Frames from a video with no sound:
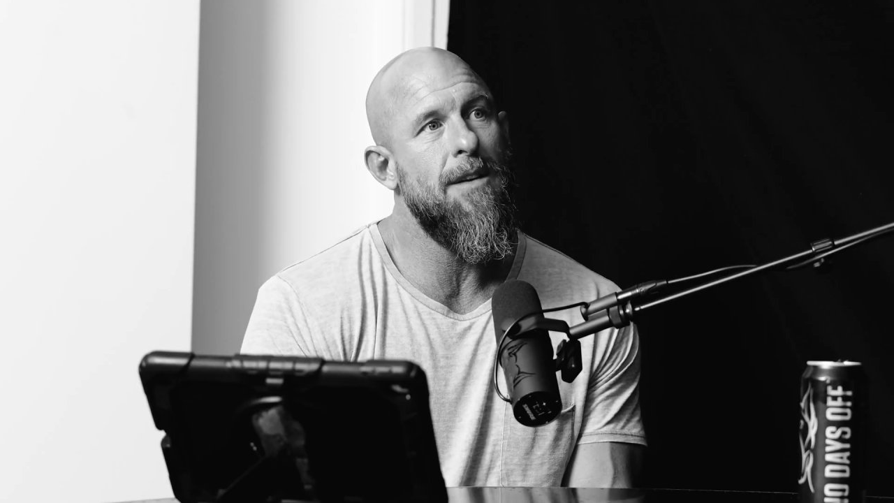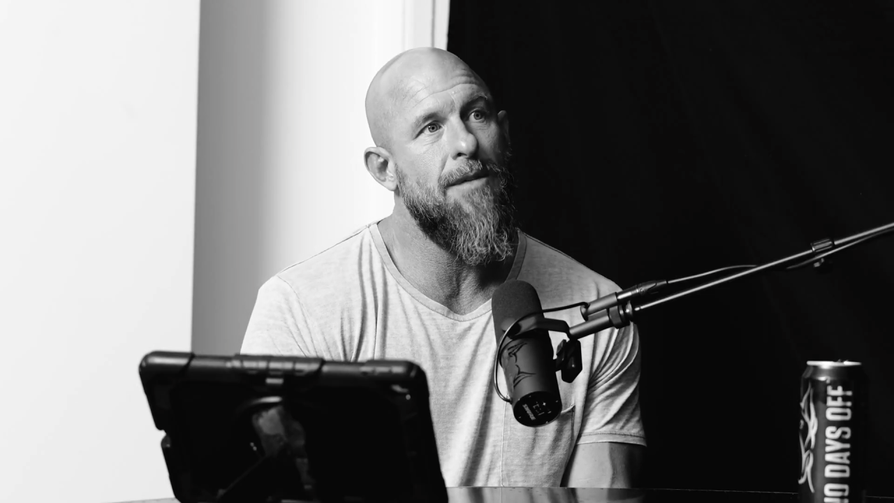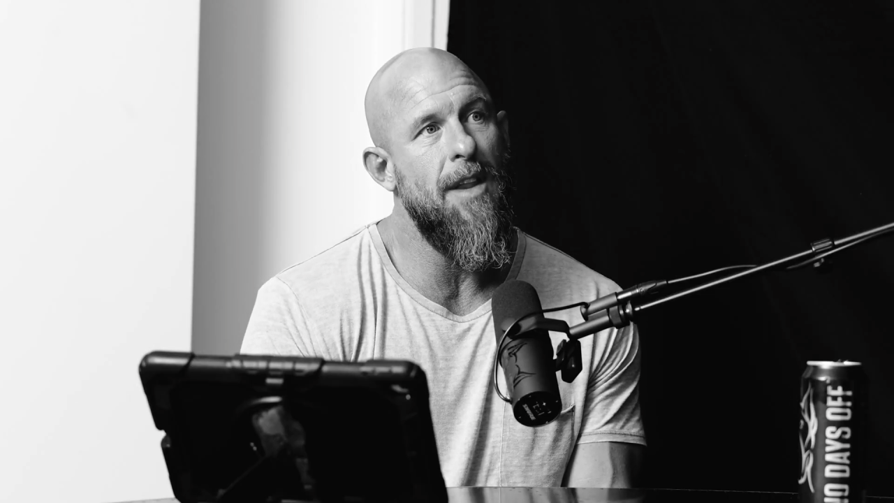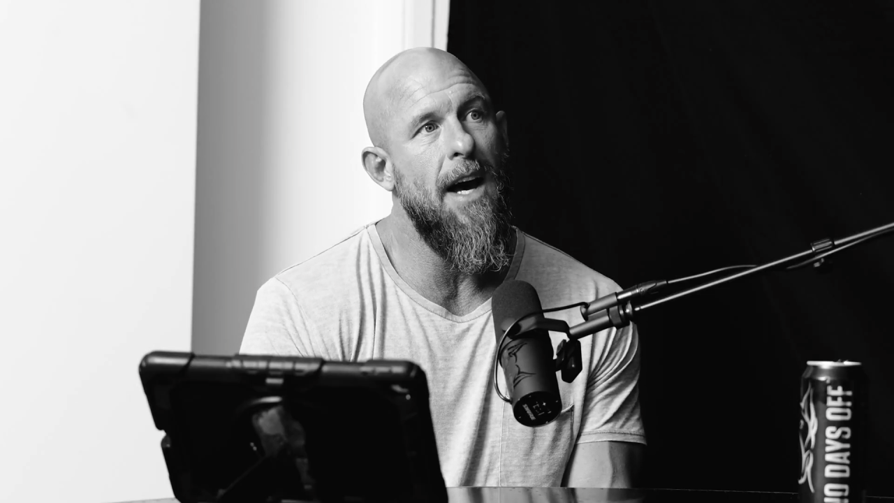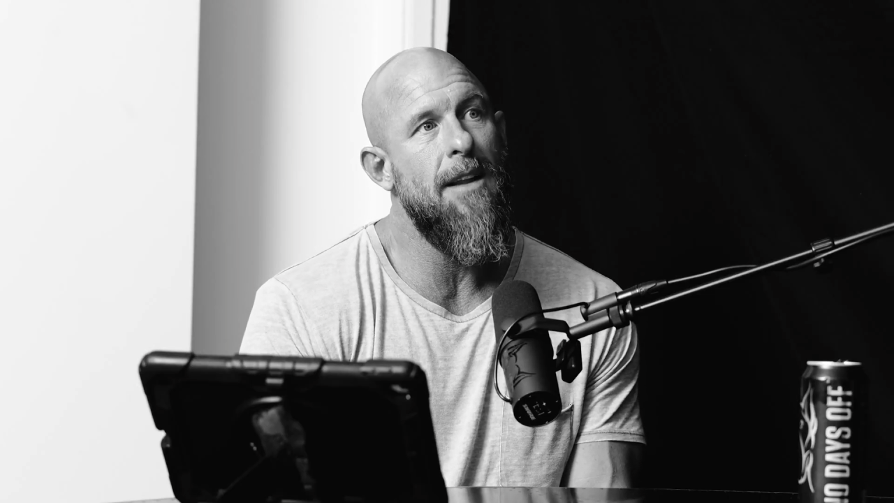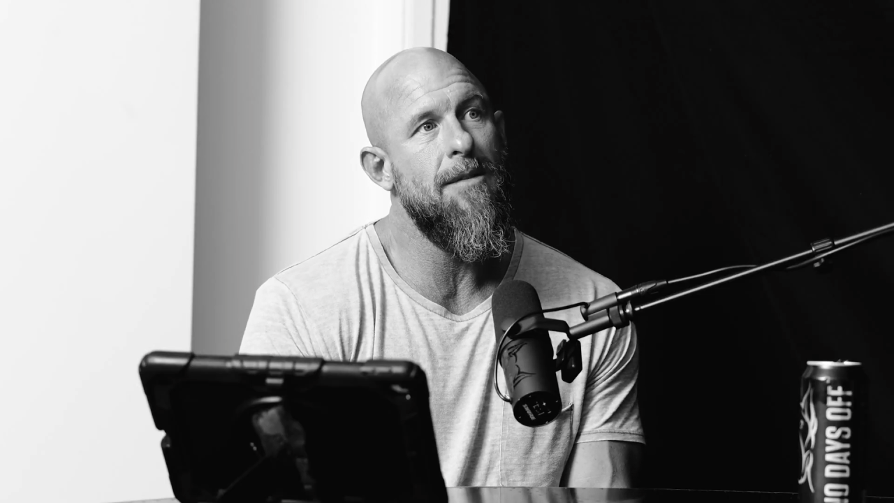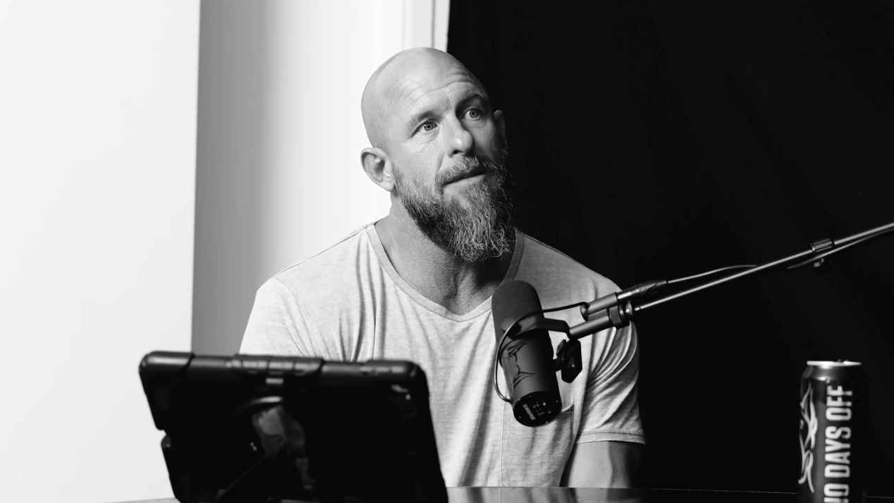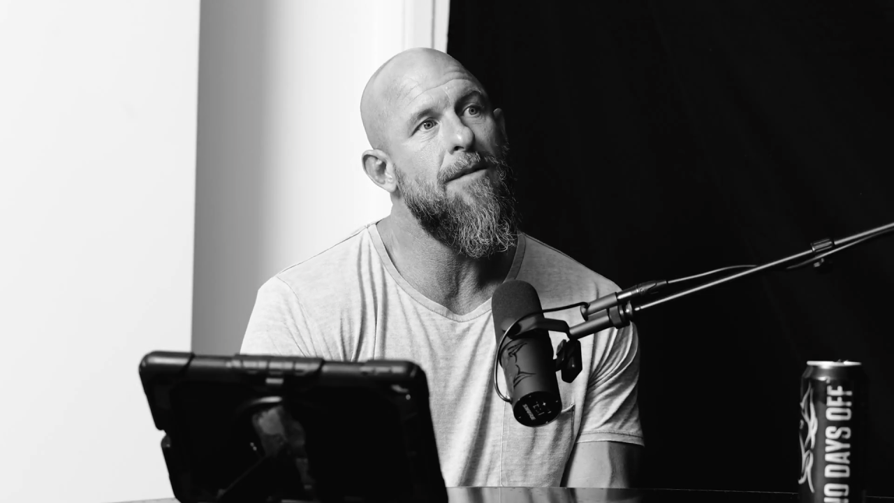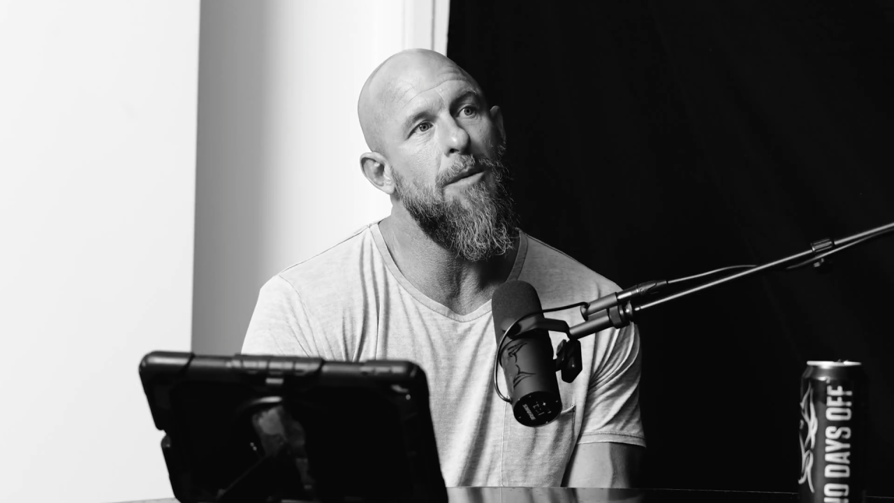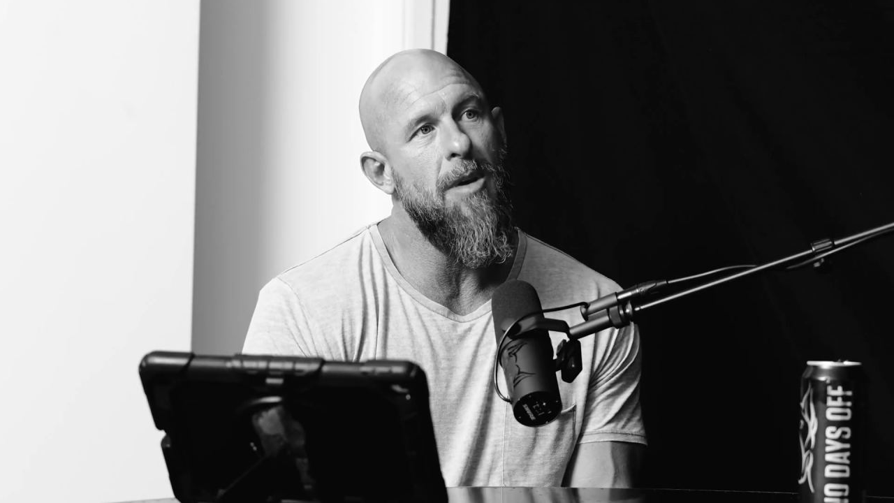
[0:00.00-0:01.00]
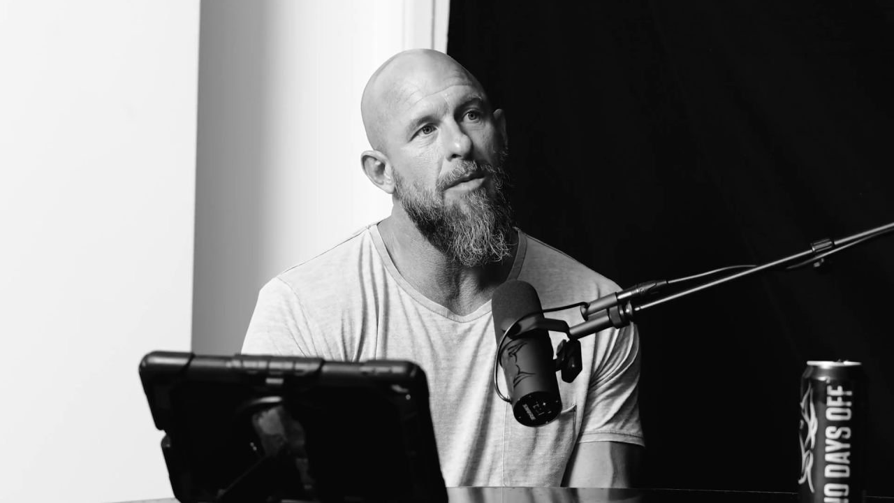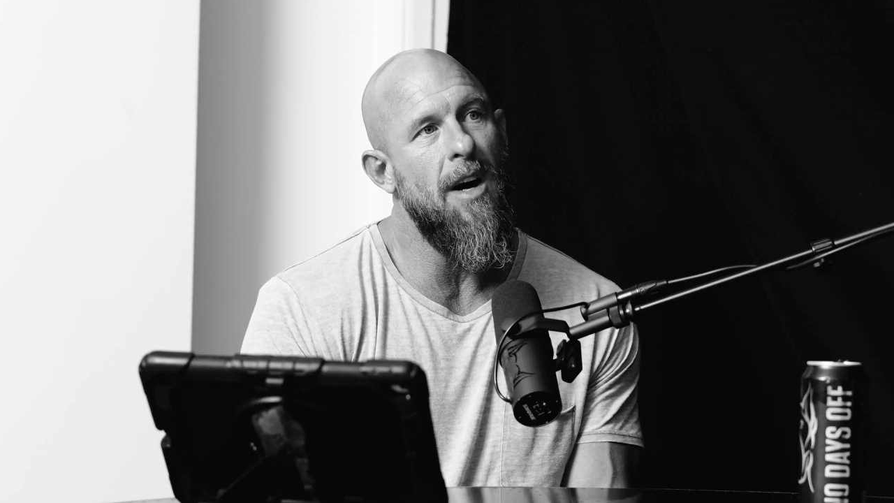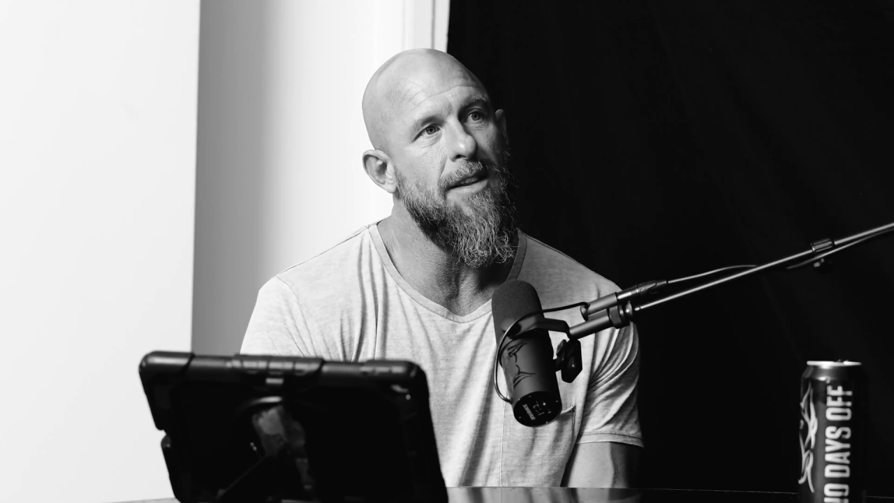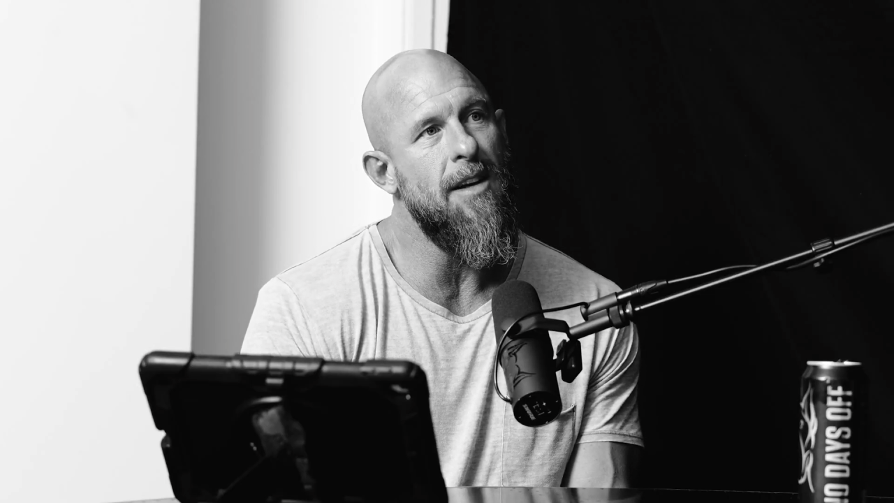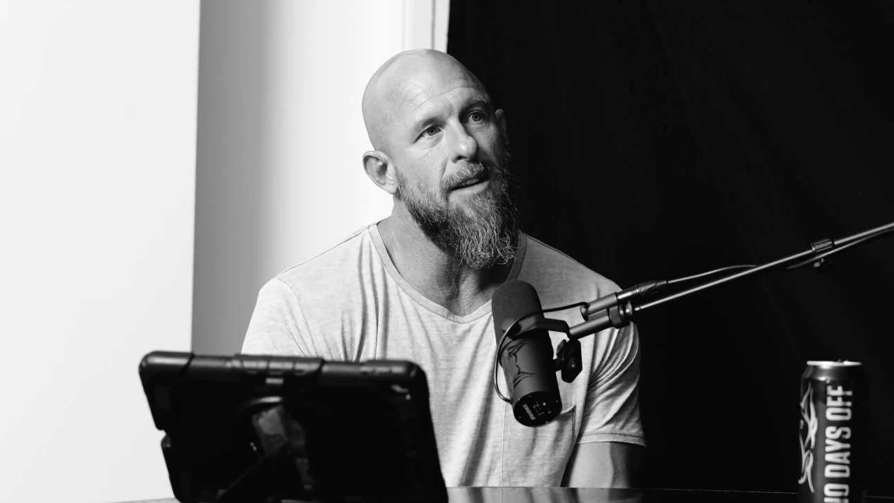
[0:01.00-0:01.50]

for that for people out there